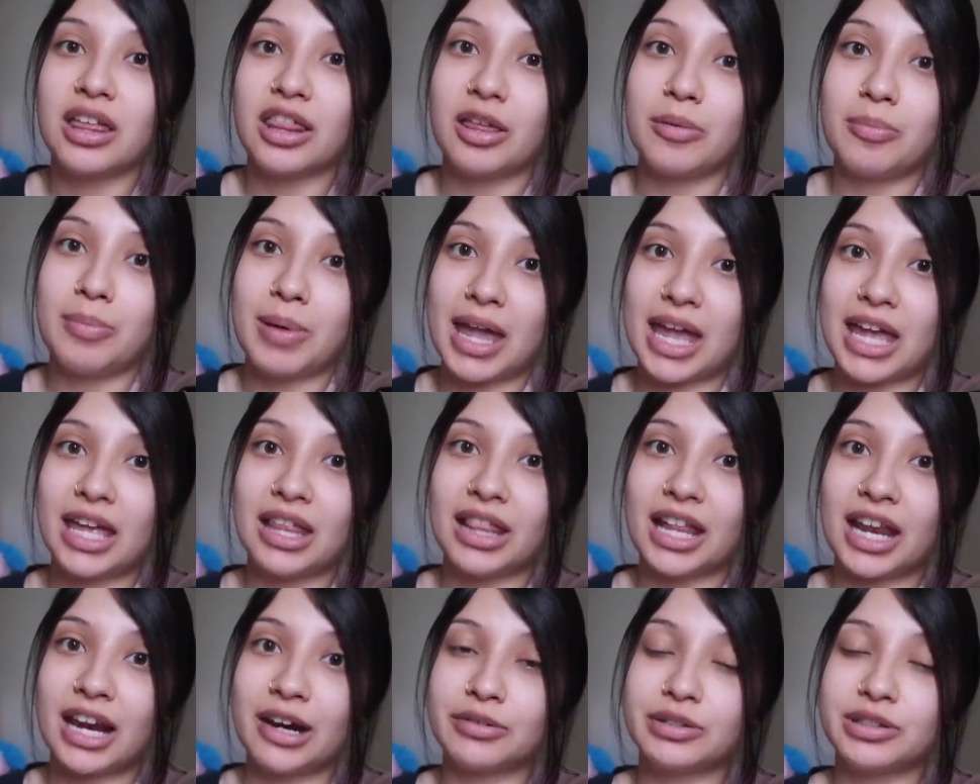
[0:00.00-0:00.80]
The
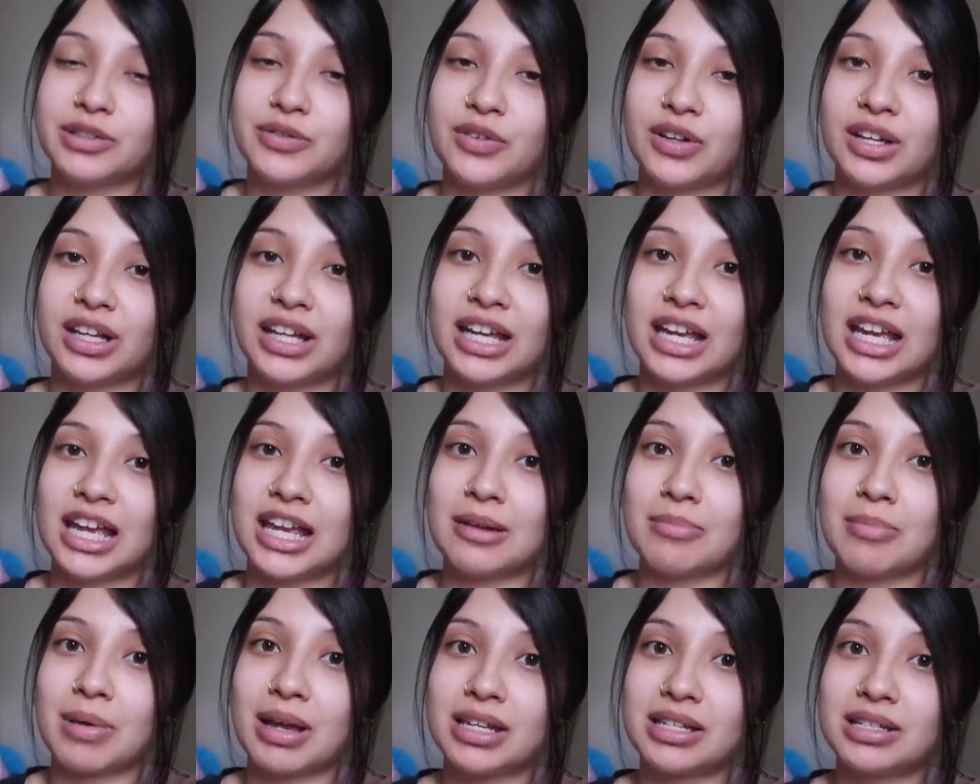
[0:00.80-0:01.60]
pain that I was feeling
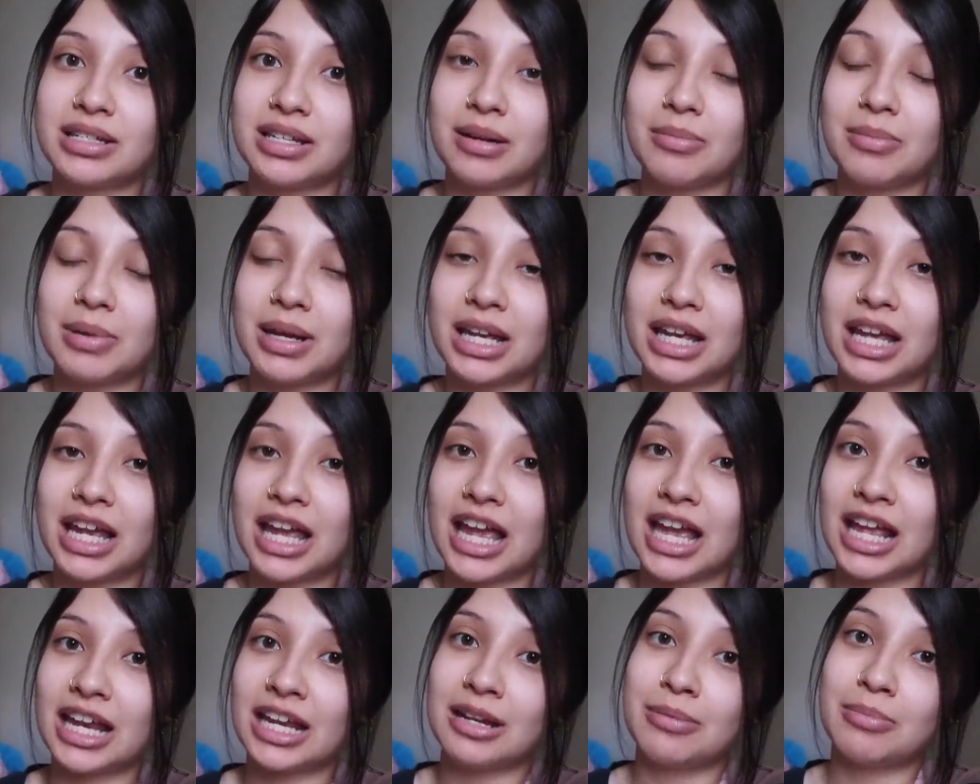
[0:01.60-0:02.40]
in my stomach
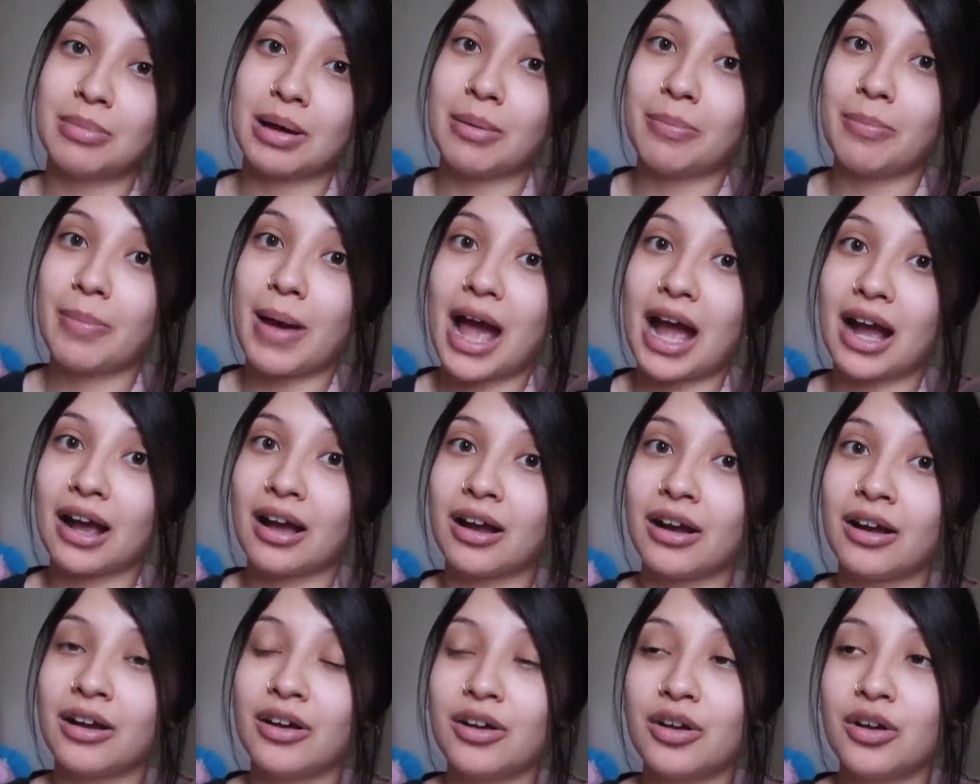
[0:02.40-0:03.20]
and in my back
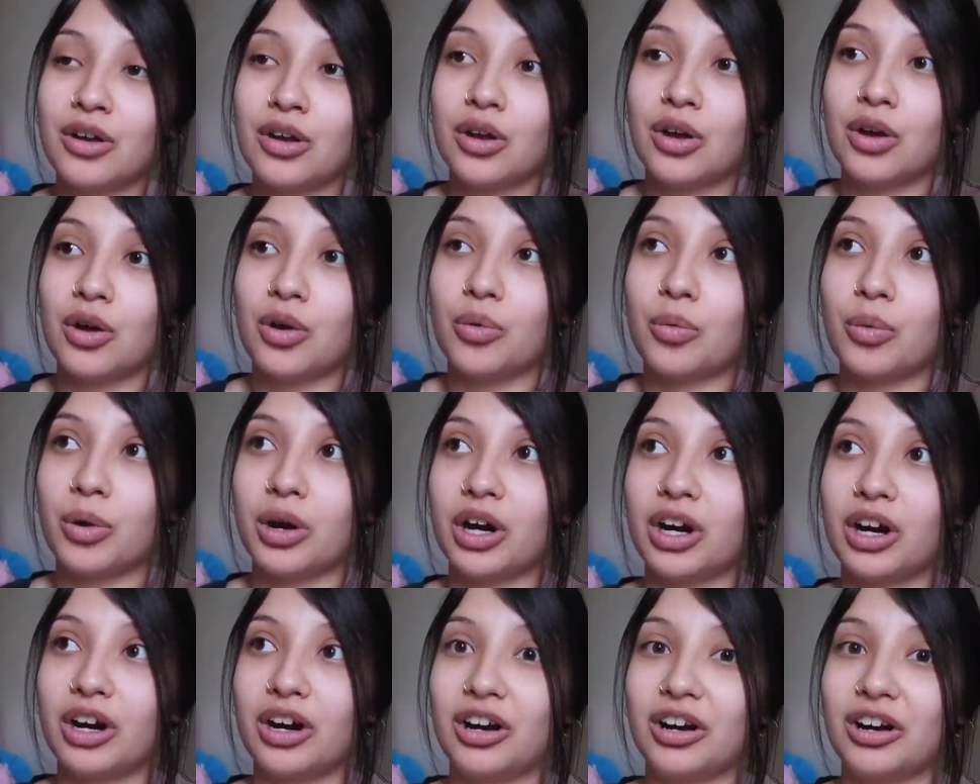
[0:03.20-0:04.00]

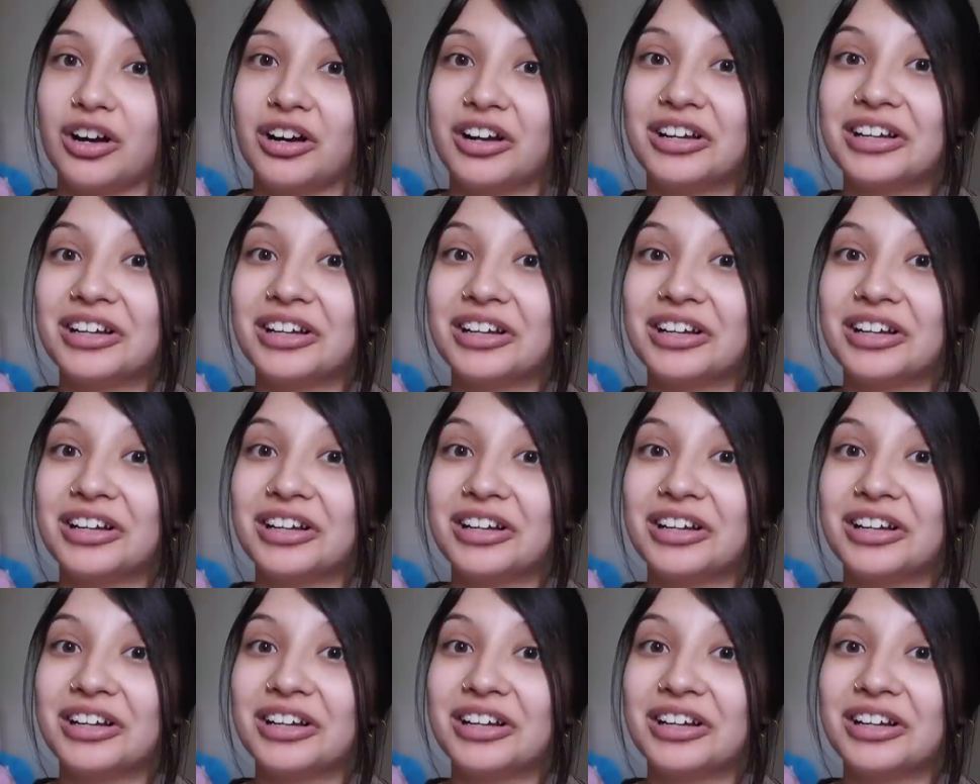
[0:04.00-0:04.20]
were